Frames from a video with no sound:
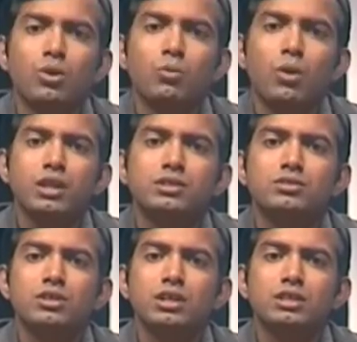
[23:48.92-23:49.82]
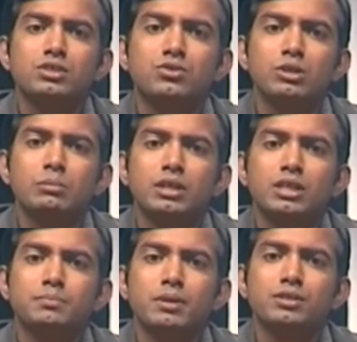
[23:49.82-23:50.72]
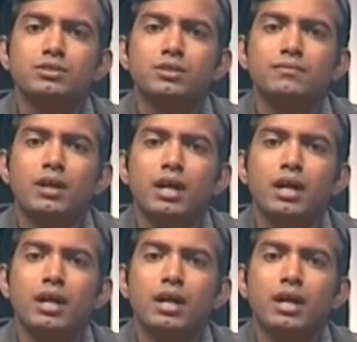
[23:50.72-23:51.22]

While still extremely expensive